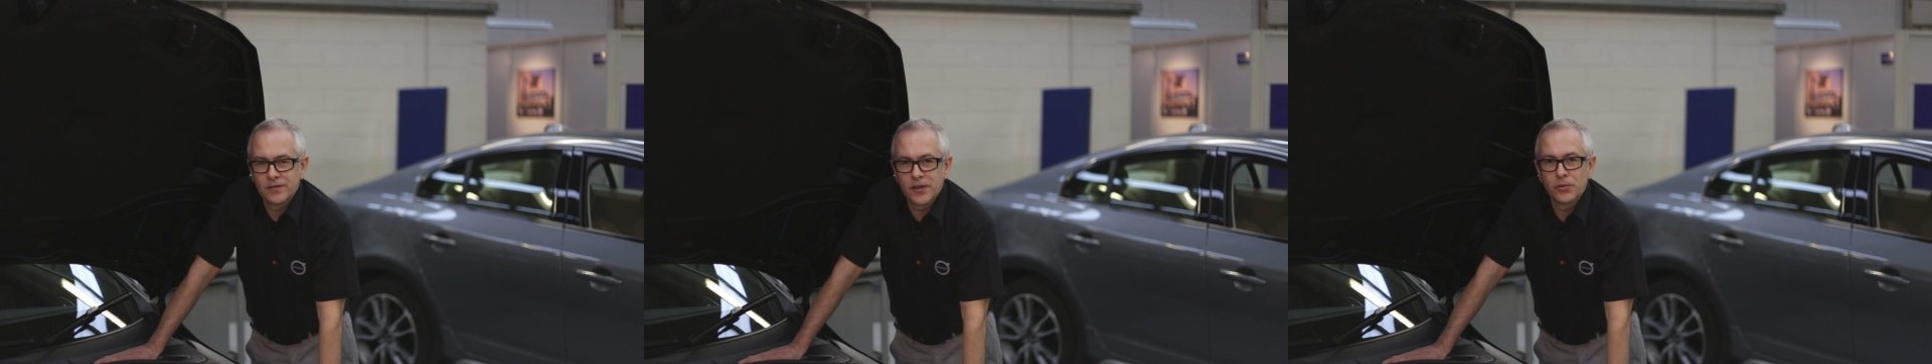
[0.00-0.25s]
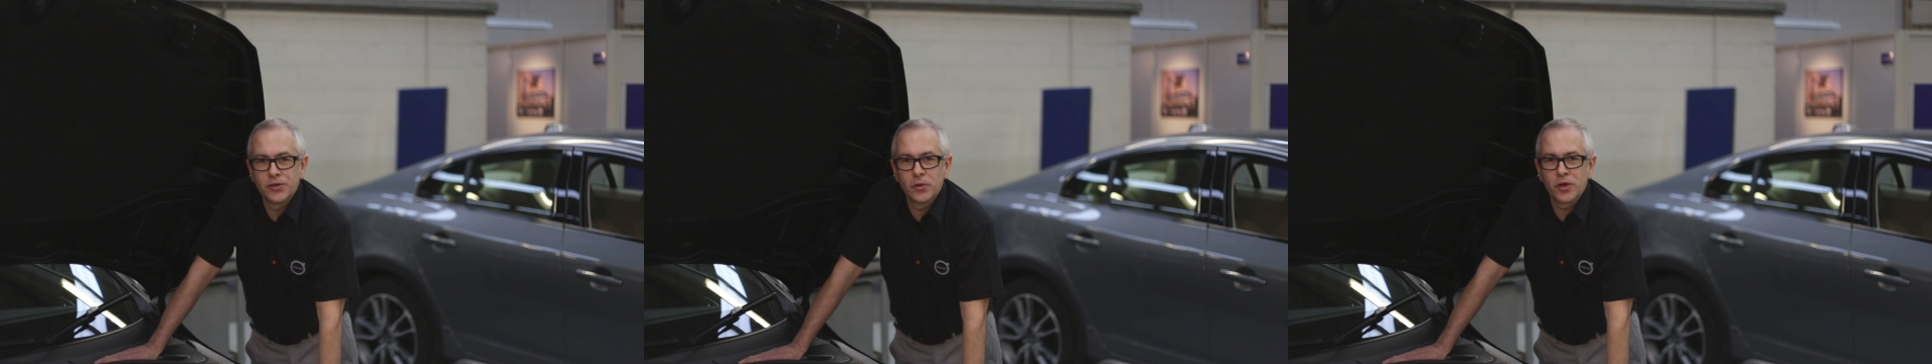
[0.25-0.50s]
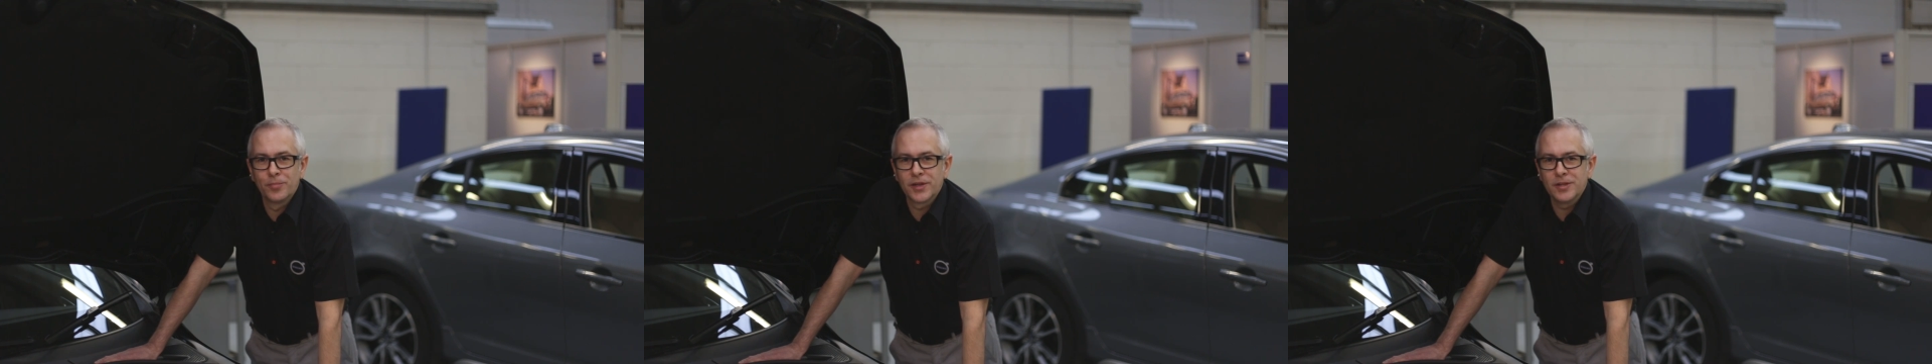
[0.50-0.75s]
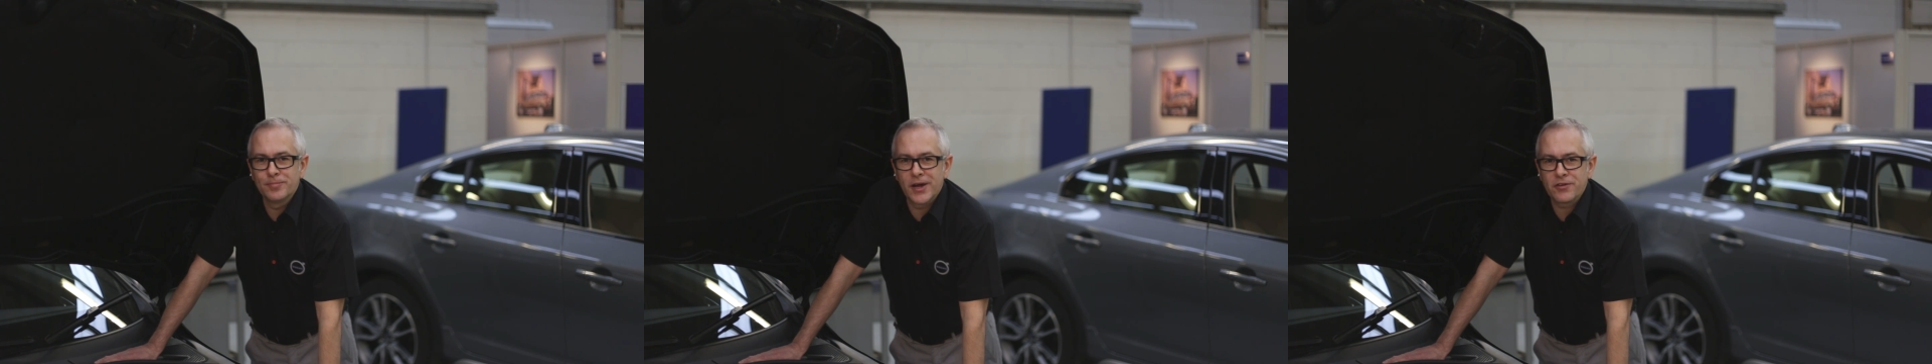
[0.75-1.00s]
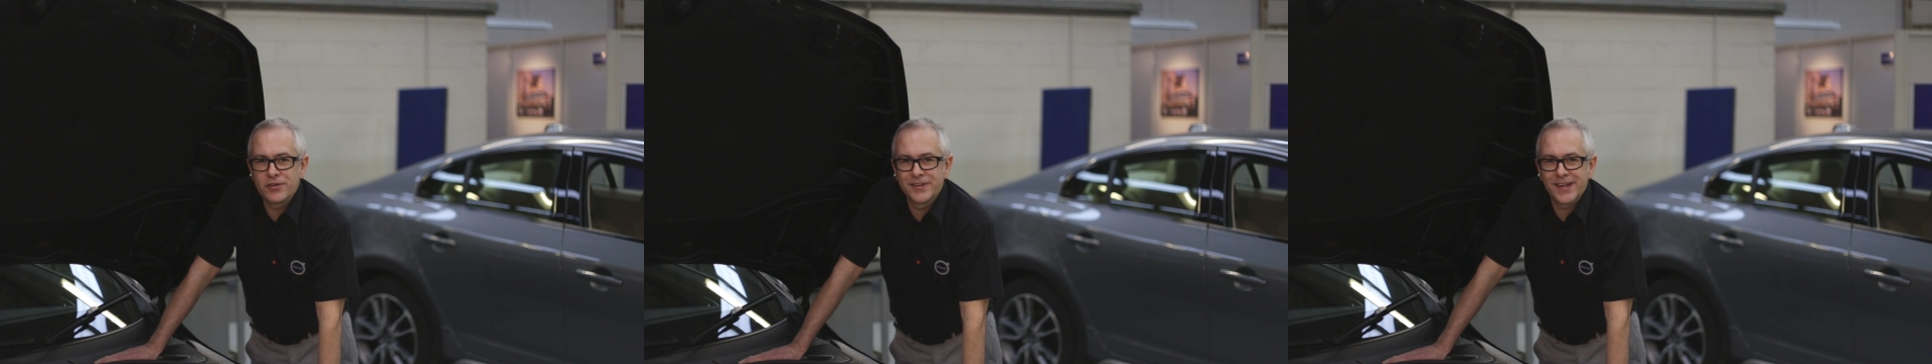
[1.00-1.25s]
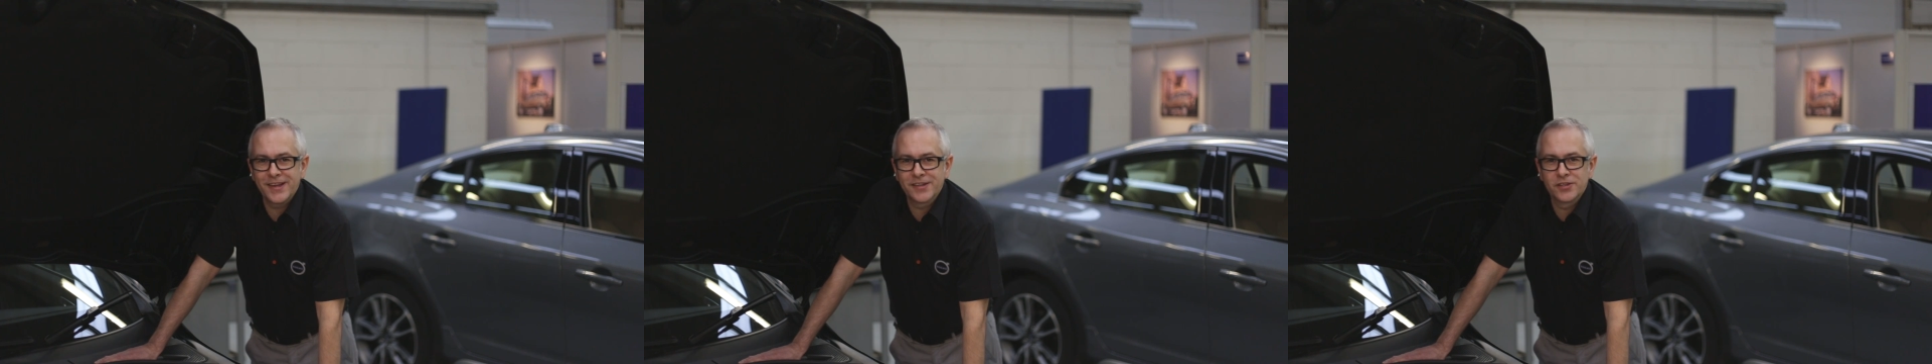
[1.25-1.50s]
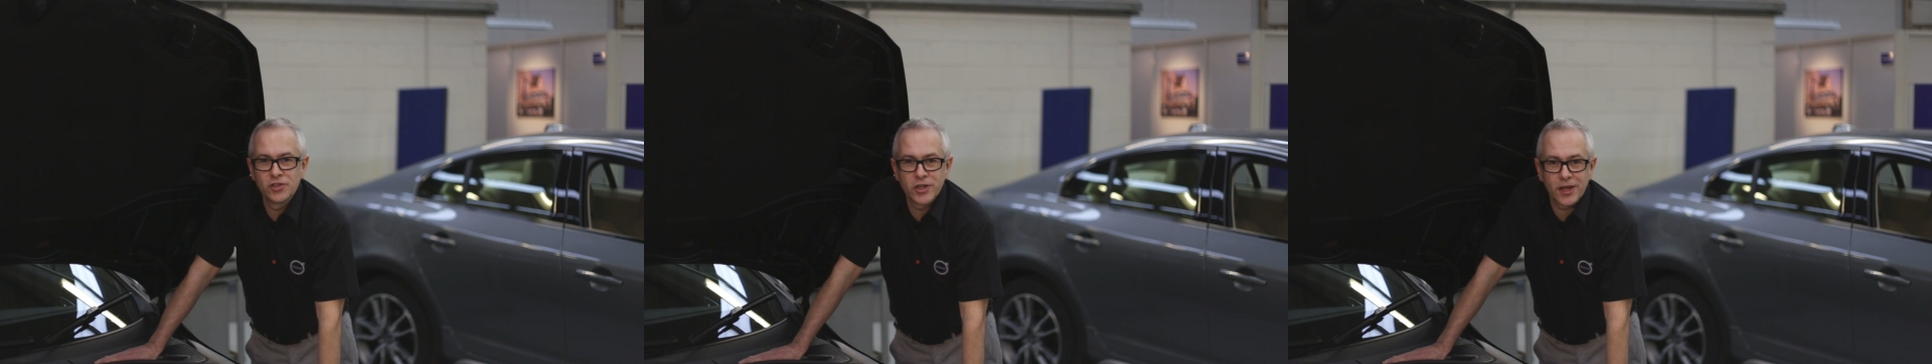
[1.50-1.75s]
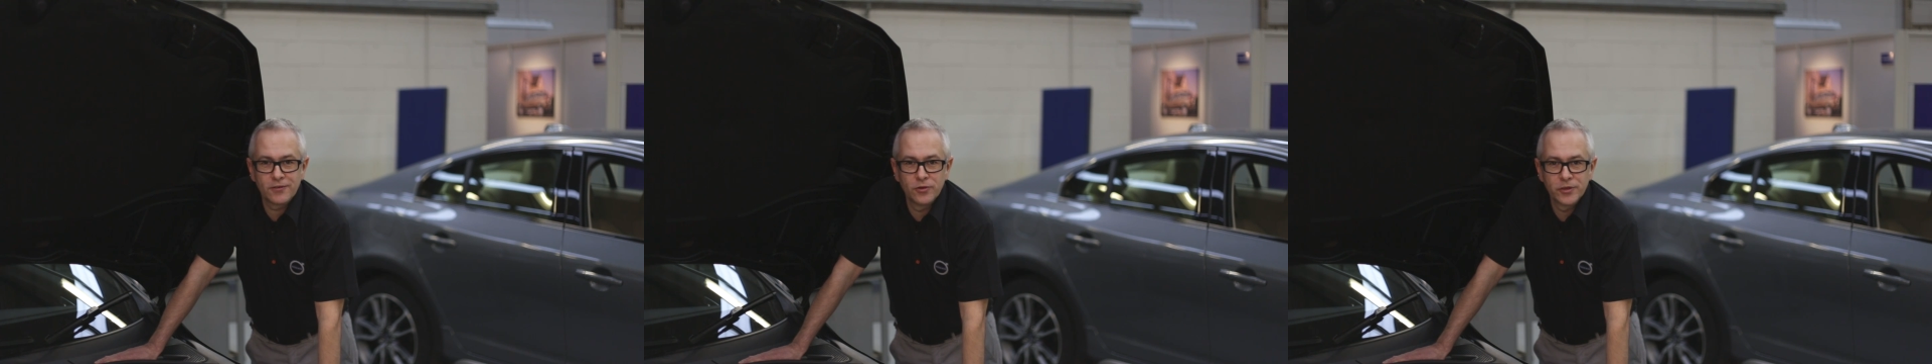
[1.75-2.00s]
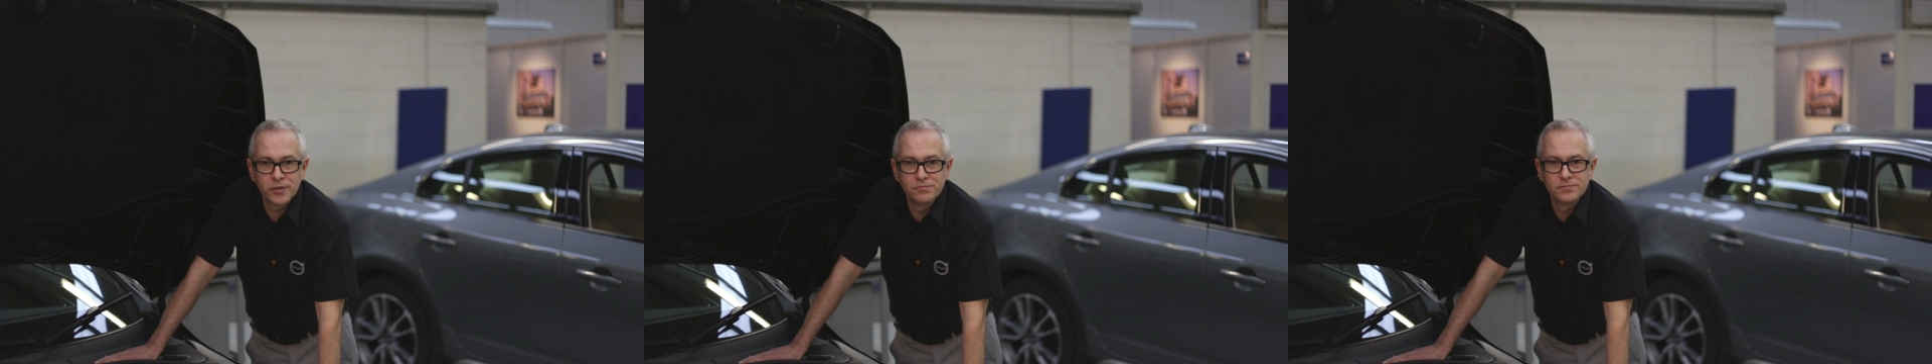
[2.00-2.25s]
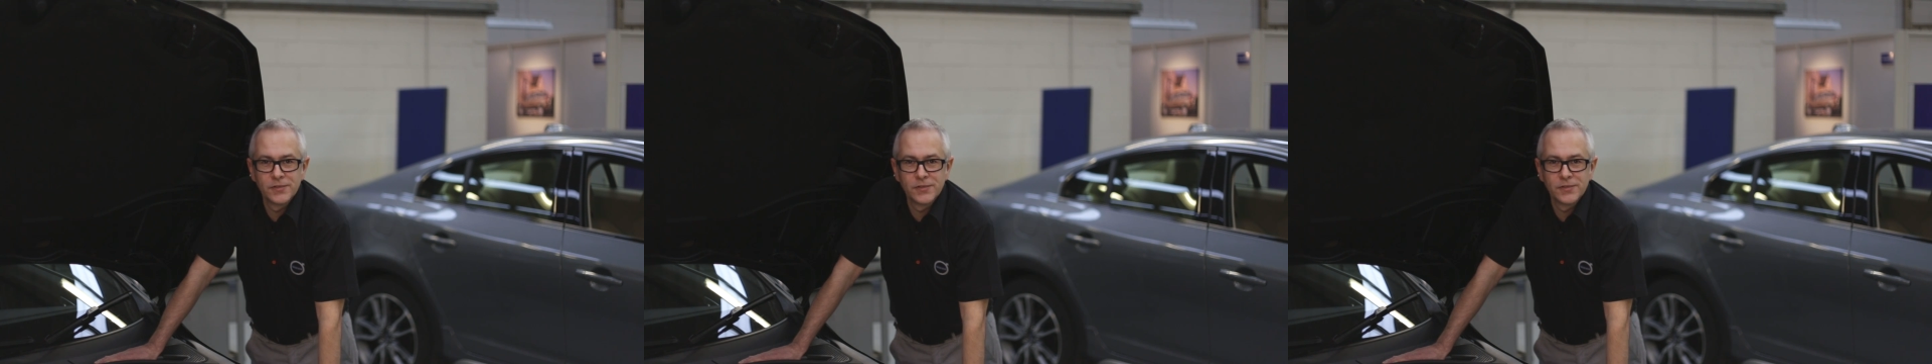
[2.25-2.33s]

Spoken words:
They will do a complete battery test and check for you.